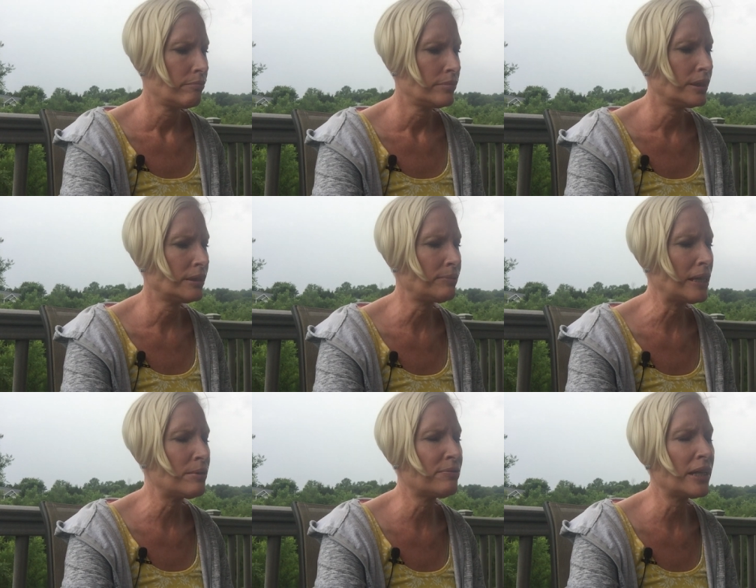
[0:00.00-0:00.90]
She's
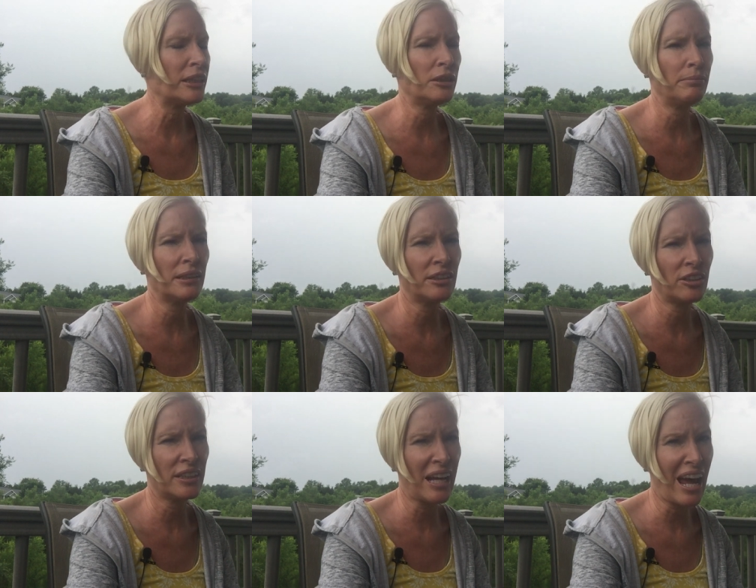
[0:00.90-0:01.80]
making me feel like she misses
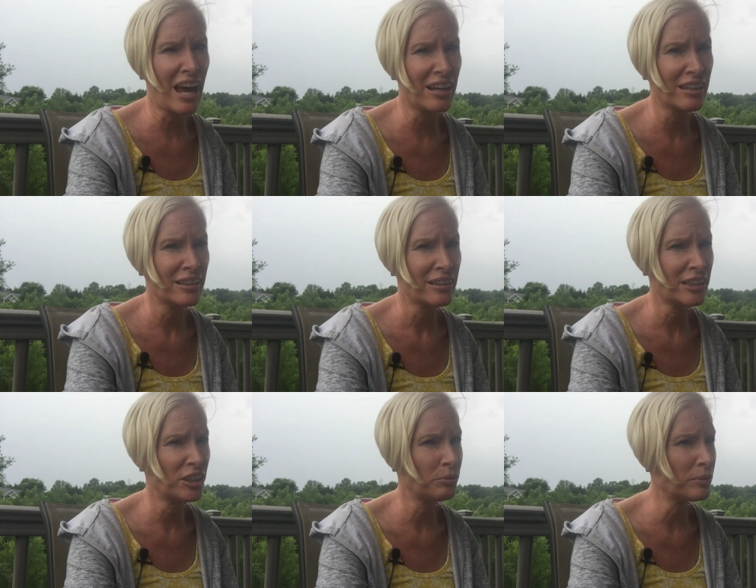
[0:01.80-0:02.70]
her dad,
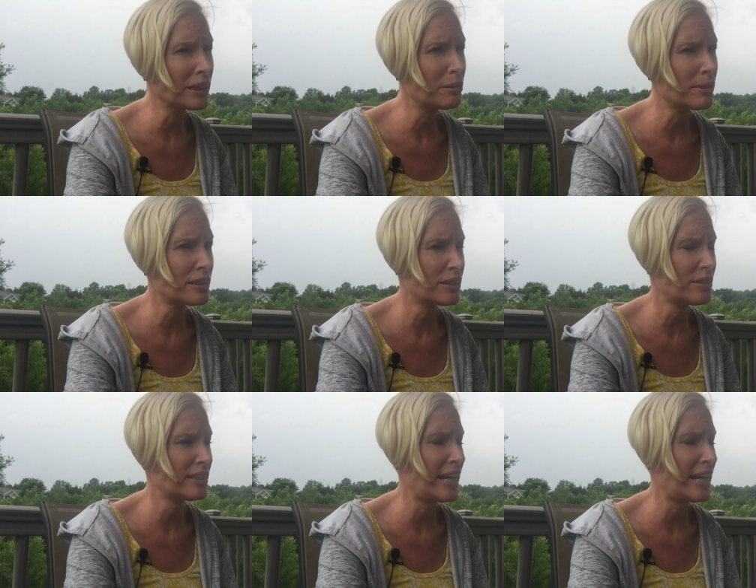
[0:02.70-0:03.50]
like she really misses her